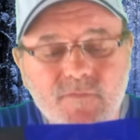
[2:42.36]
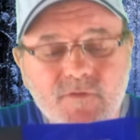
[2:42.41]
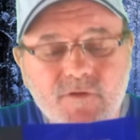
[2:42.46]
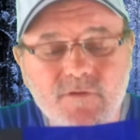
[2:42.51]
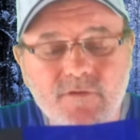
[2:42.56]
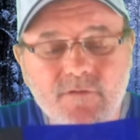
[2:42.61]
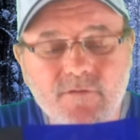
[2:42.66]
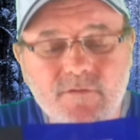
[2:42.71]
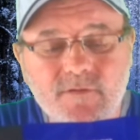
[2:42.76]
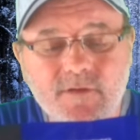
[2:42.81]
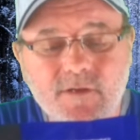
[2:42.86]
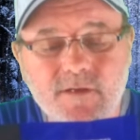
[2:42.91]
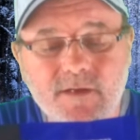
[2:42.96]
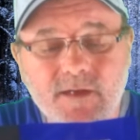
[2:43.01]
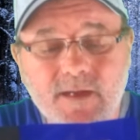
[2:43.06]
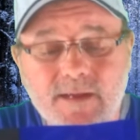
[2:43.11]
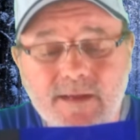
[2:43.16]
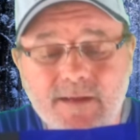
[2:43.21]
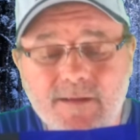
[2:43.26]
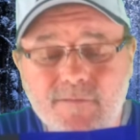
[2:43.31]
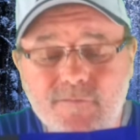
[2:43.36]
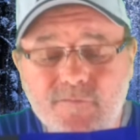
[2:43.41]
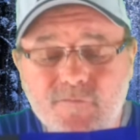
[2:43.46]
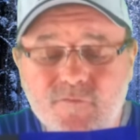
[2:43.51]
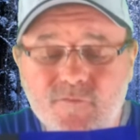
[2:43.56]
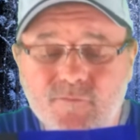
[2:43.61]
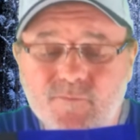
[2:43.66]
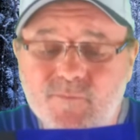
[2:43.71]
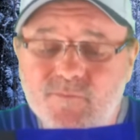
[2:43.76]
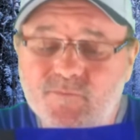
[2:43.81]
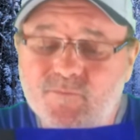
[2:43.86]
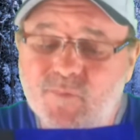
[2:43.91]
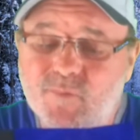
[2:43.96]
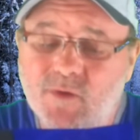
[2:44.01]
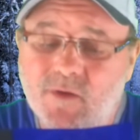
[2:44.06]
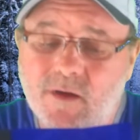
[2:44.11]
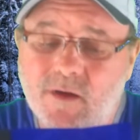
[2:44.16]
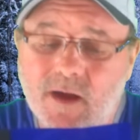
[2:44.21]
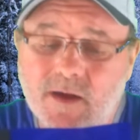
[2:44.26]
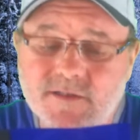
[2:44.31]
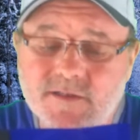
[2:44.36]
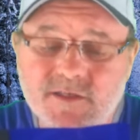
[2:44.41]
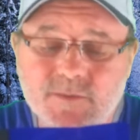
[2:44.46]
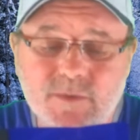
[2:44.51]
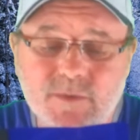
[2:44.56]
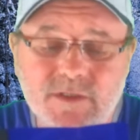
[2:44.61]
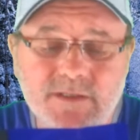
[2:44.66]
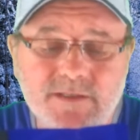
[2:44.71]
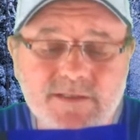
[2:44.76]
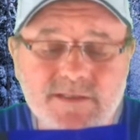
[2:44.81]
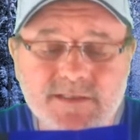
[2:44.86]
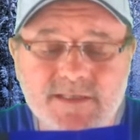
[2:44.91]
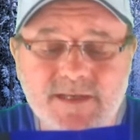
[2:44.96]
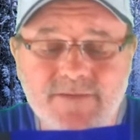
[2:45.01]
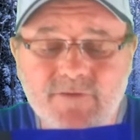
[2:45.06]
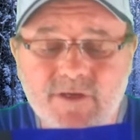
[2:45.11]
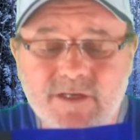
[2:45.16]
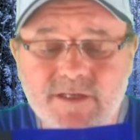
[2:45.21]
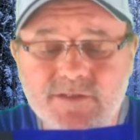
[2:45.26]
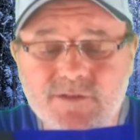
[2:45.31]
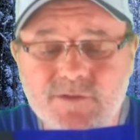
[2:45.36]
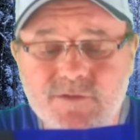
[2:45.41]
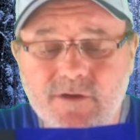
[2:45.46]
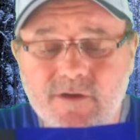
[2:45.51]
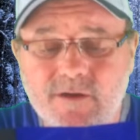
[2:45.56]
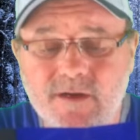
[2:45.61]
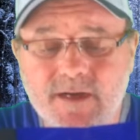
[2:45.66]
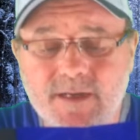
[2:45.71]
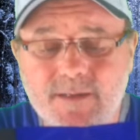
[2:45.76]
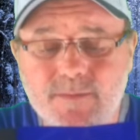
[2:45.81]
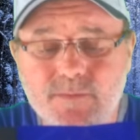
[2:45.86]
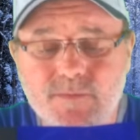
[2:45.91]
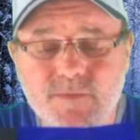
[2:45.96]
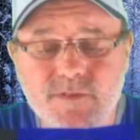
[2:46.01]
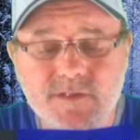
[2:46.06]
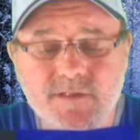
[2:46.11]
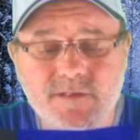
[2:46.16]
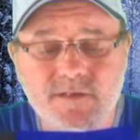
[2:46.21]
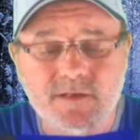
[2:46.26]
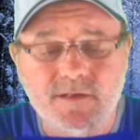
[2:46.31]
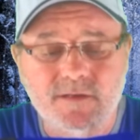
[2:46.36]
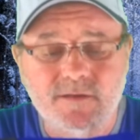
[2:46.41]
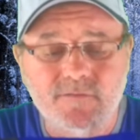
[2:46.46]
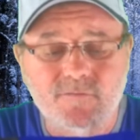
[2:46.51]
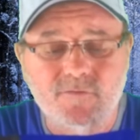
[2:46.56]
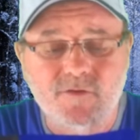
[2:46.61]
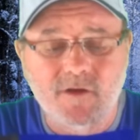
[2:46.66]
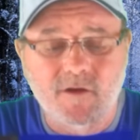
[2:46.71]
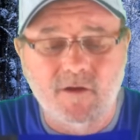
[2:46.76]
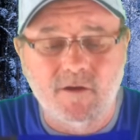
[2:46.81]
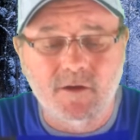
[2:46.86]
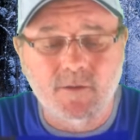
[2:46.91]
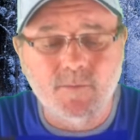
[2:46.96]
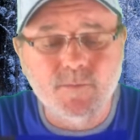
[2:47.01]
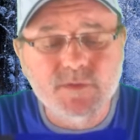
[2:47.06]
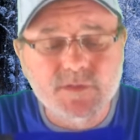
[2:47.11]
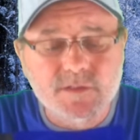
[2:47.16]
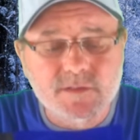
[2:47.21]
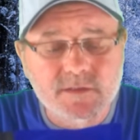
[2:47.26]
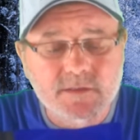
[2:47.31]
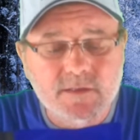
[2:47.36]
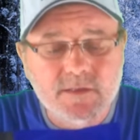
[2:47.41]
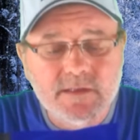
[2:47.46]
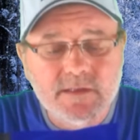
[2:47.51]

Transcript: You're going to have approximately 72 grams of carbs.